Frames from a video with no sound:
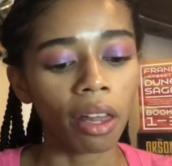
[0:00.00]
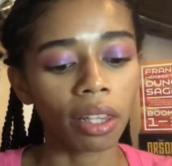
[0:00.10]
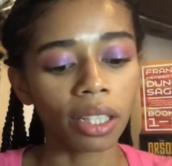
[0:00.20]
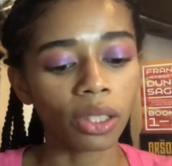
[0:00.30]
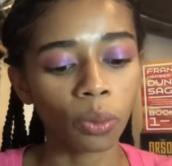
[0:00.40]

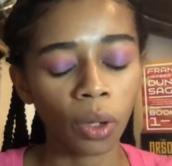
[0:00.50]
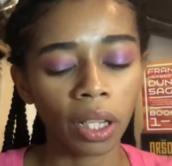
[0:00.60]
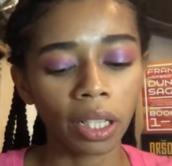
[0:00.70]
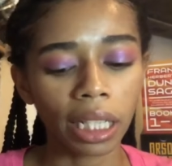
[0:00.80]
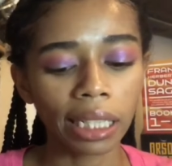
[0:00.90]
This
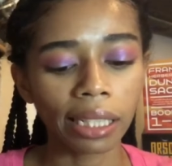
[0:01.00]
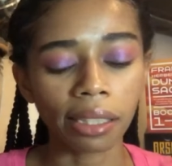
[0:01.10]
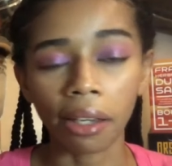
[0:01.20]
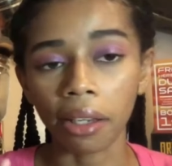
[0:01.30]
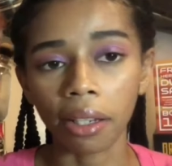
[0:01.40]
one
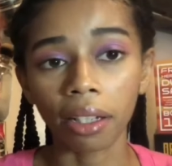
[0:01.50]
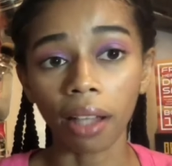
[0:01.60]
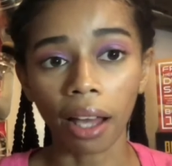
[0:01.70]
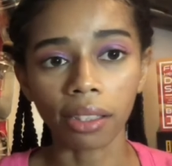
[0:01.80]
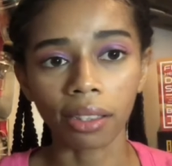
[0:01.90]
is a
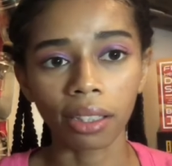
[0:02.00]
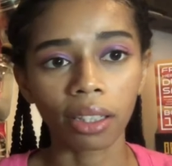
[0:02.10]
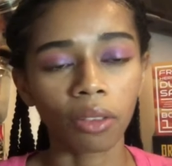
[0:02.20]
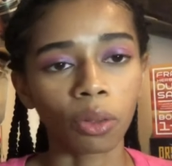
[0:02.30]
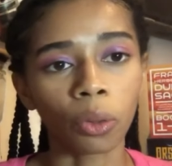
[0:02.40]

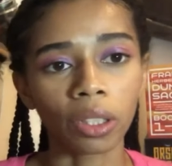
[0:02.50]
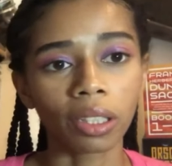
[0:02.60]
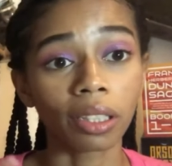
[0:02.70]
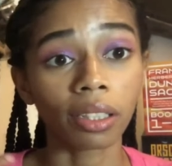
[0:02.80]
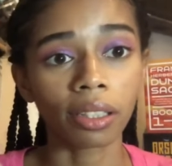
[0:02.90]
classic, of course.
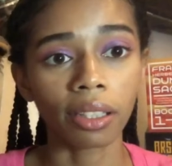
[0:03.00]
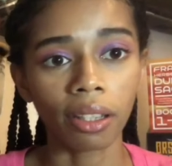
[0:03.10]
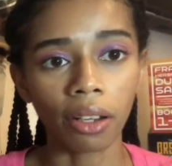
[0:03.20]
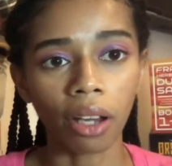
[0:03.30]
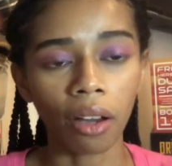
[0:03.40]
This is
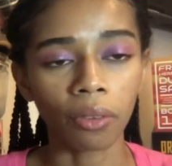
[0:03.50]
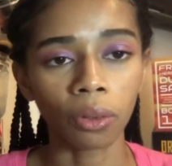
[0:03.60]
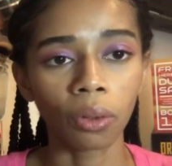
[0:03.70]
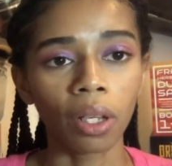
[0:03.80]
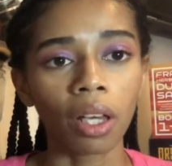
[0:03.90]
the
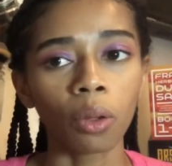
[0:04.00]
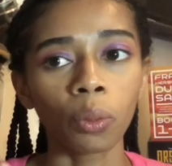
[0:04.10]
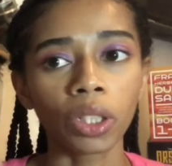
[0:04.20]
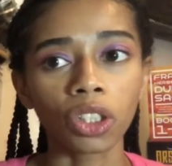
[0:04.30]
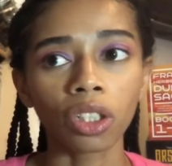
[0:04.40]
novel
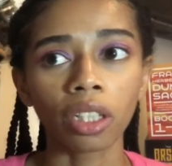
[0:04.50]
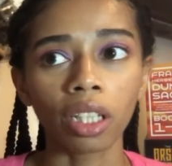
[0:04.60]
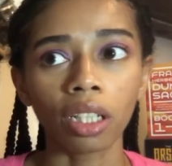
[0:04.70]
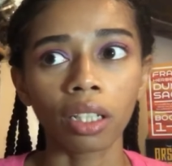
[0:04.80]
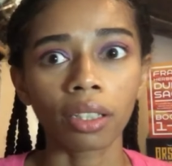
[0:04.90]
which
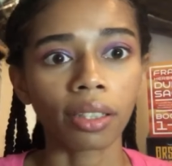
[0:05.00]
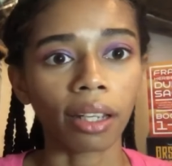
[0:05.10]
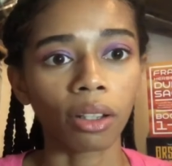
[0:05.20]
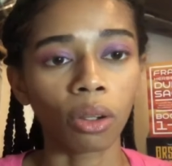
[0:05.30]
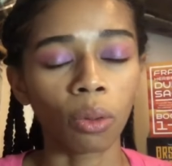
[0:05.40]
the
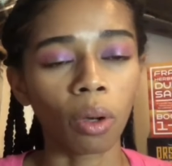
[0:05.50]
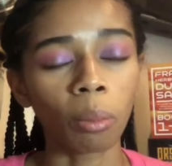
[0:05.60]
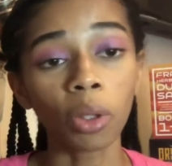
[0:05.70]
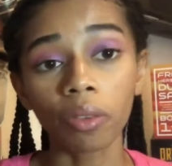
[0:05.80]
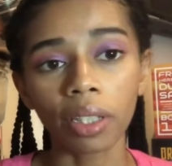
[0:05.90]
Psycho
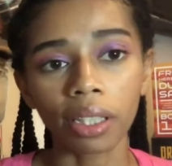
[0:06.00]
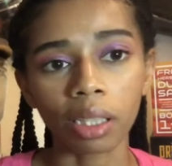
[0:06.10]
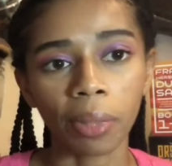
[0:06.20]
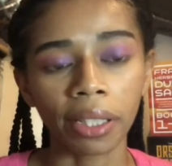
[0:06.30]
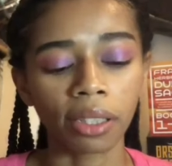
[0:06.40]
movie
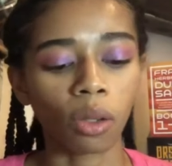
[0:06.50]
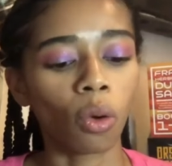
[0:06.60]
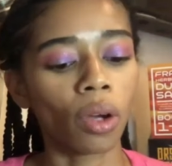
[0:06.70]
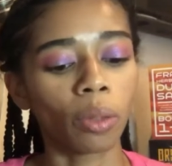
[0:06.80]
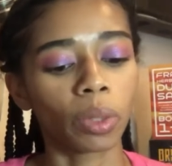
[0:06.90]
is based
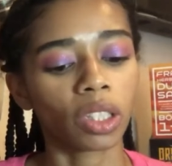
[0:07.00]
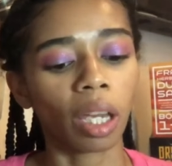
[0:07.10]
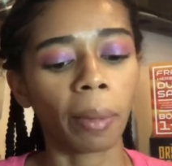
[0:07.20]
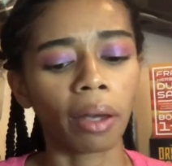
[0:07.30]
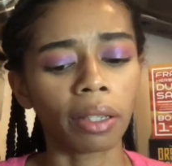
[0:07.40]
on, which
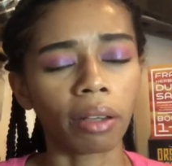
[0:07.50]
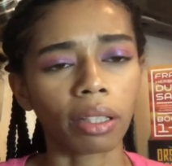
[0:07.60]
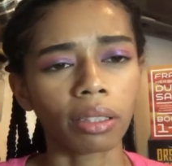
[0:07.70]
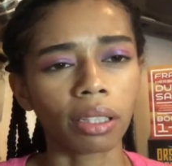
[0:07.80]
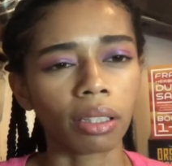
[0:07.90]
came out in
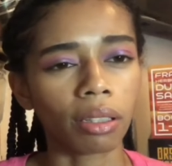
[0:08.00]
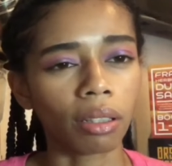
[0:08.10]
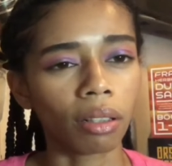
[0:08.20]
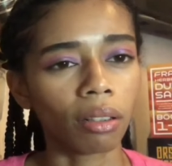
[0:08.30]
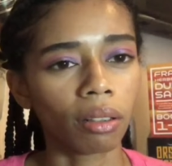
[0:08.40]

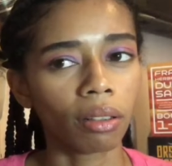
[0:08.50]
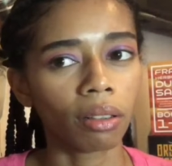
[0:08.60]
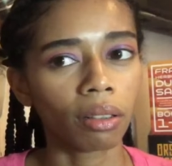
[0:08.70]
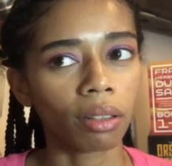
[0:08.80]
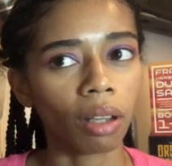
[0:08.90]

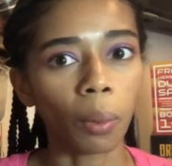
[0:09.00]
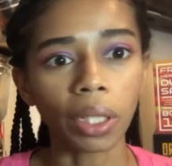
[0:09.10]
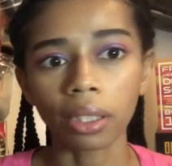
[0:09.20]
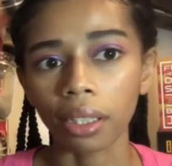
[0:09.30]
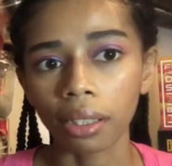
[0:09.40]

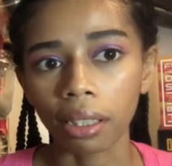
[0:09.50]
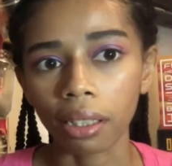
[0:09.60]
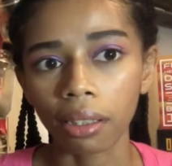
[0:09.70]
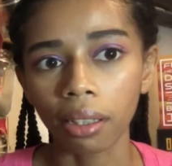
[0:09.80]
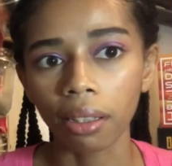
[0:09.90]

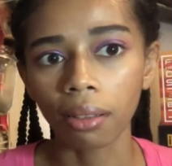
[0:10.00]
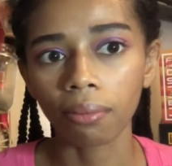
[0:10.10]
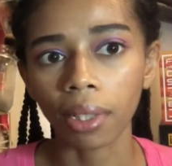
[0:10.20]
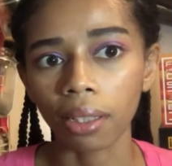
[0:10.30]
1962